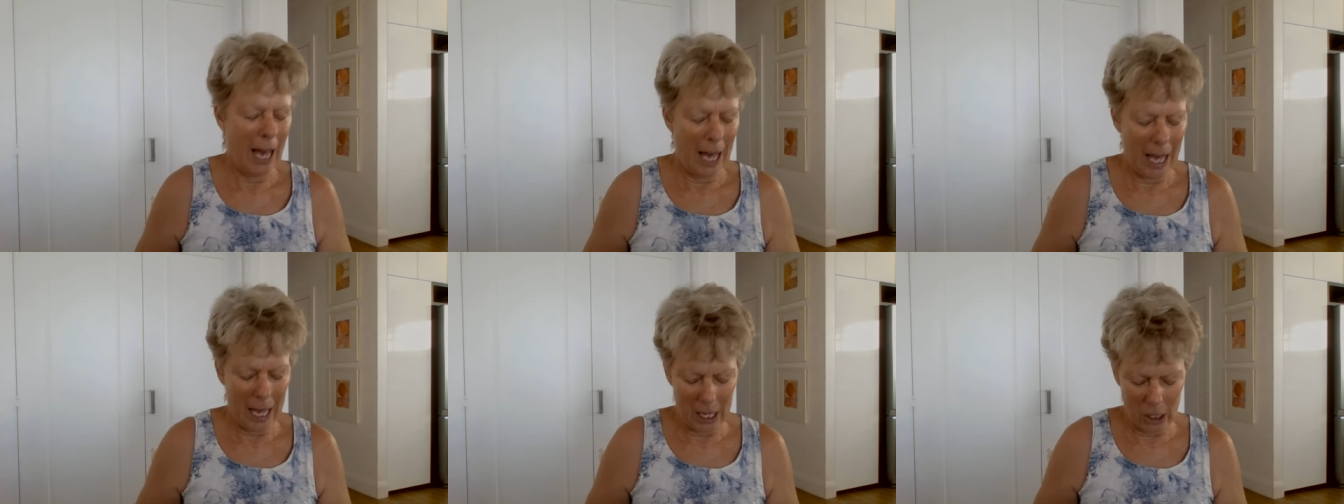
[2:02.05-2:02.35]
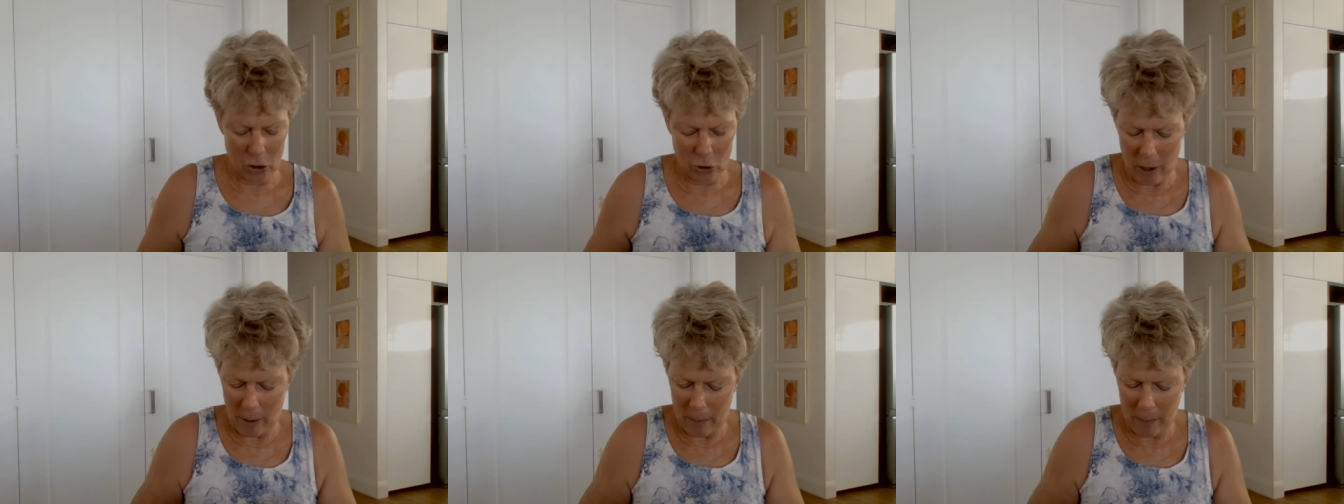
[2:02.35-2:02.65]

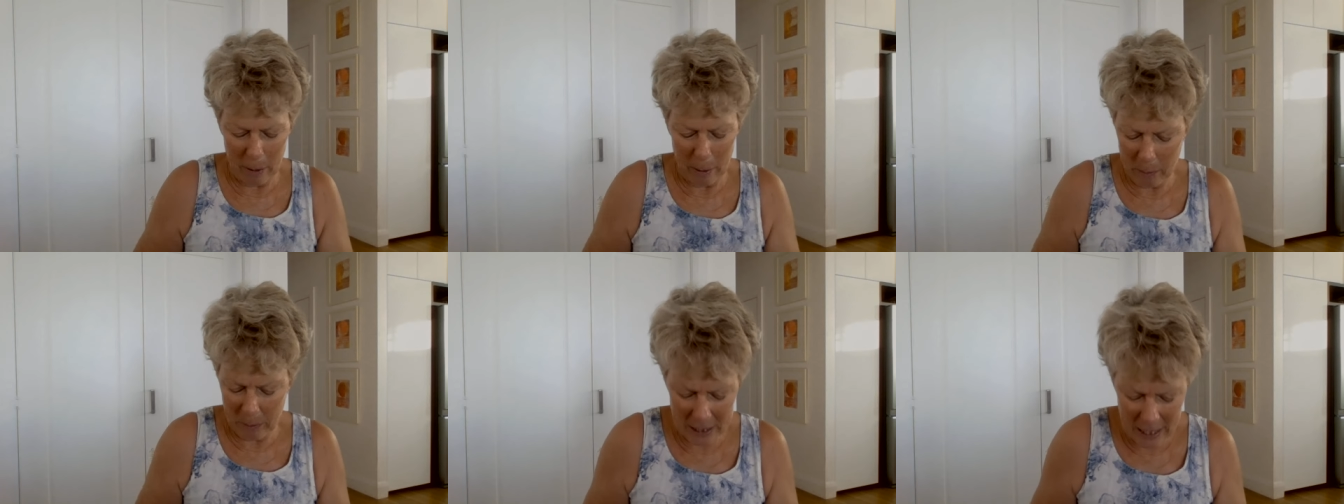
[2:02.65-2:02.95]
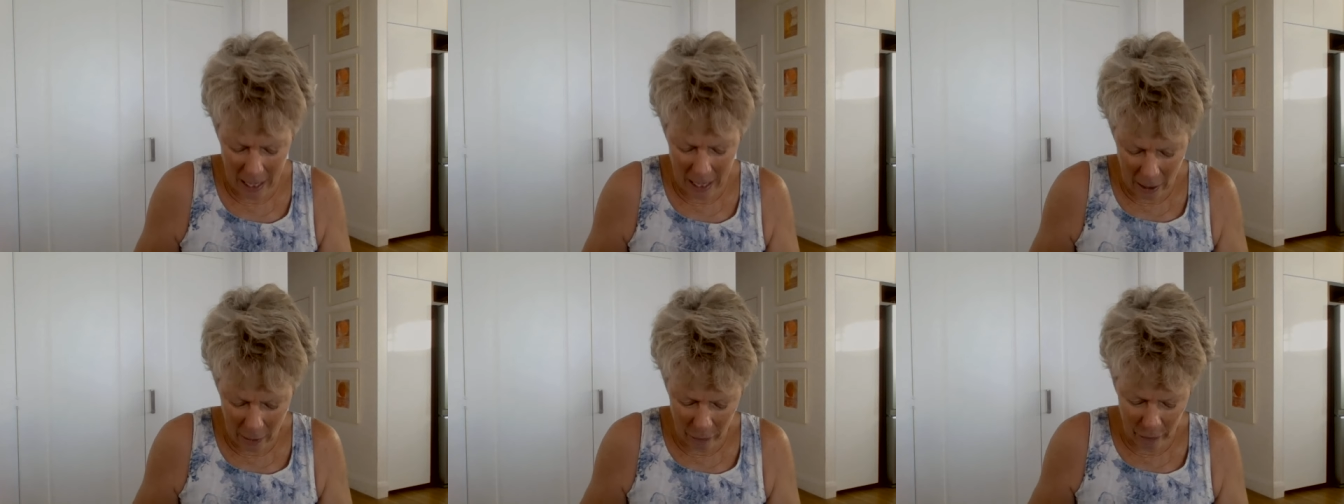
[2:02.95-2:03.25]
Uh, Trump
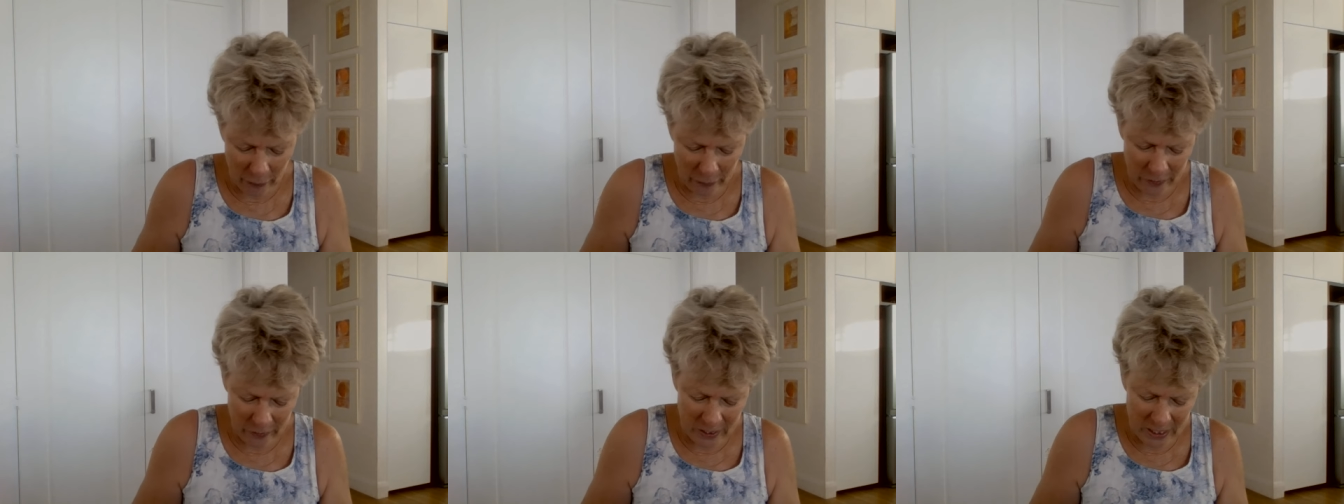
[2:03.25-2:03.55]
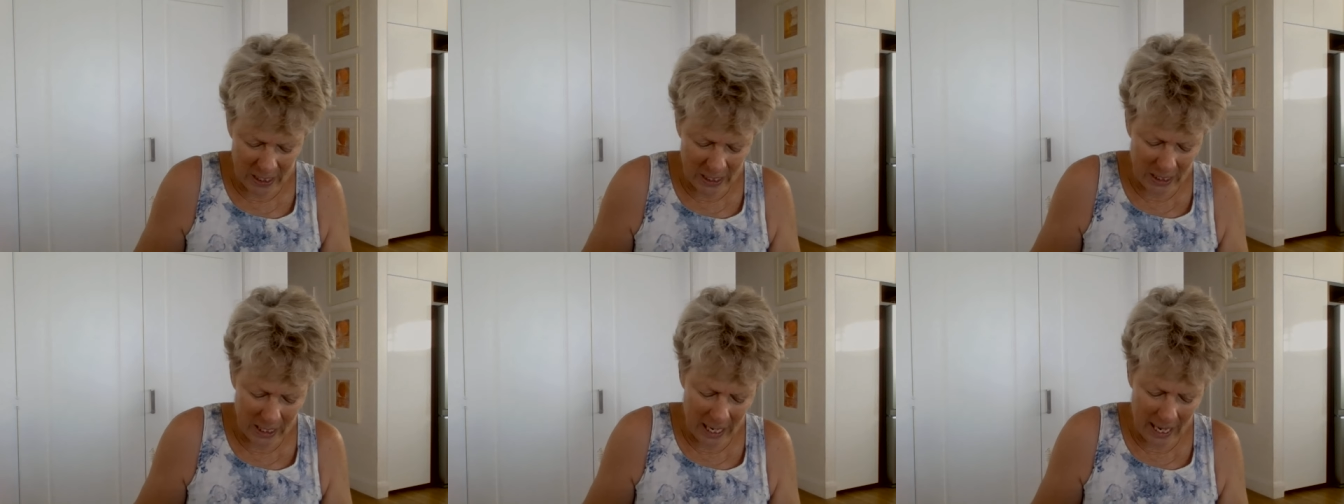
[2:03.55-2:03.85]
himself
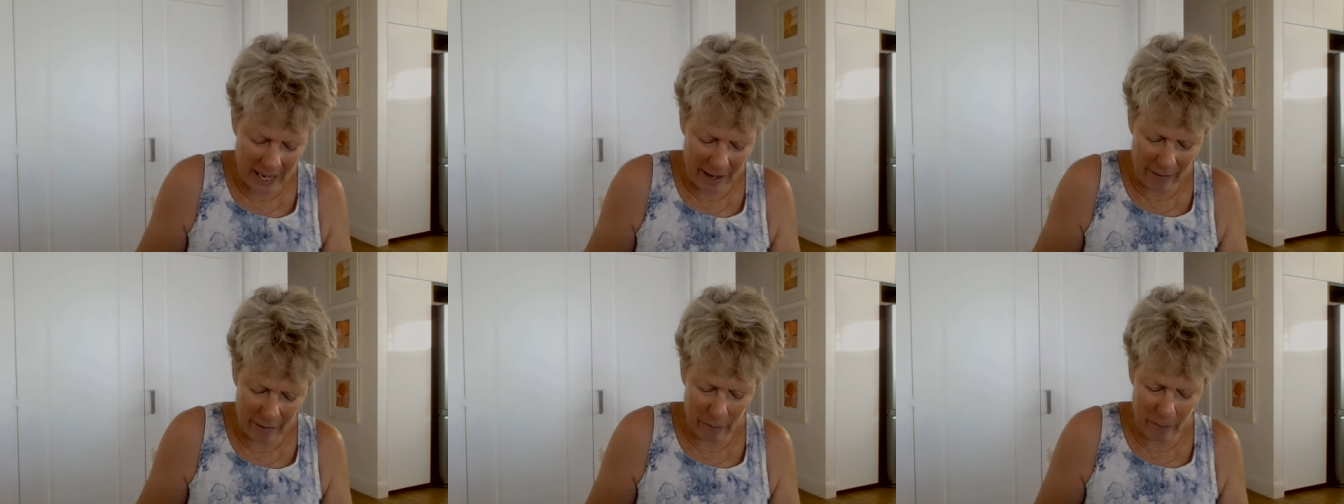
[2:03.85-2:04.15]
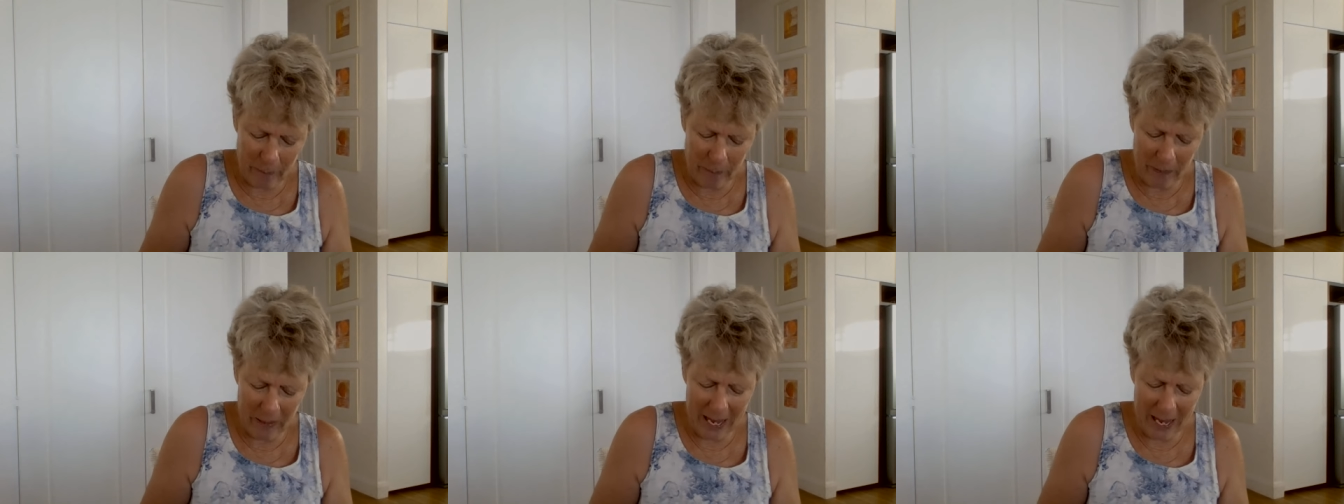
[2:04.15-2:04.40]
has have,